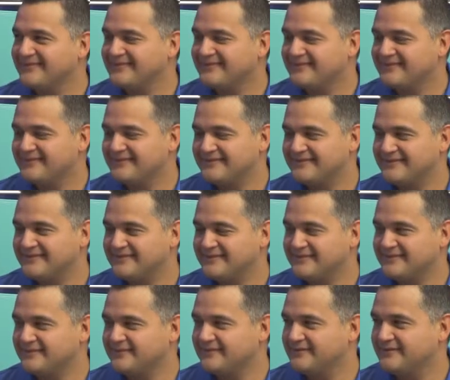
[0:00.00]

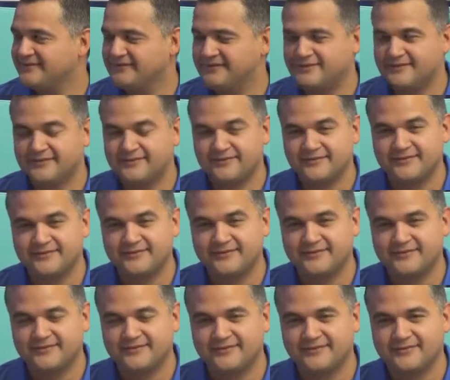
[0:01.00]

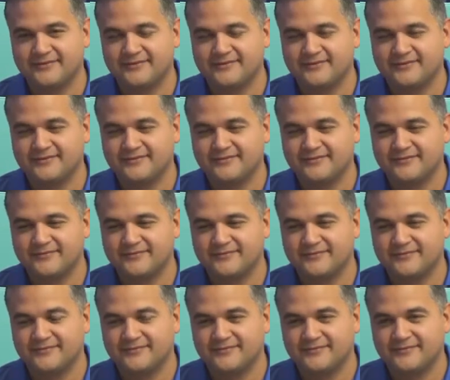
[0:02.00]

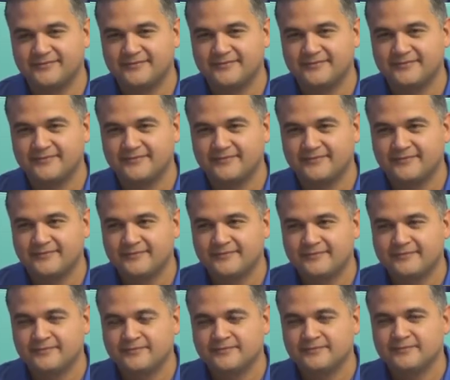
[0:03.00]

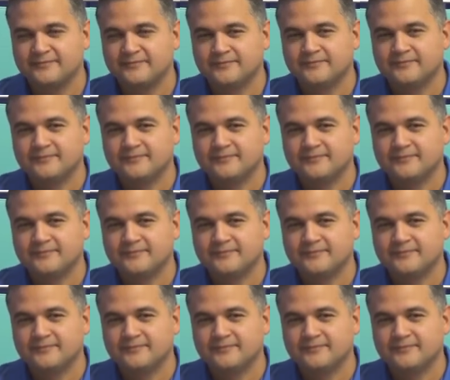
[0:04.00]
(not speaking)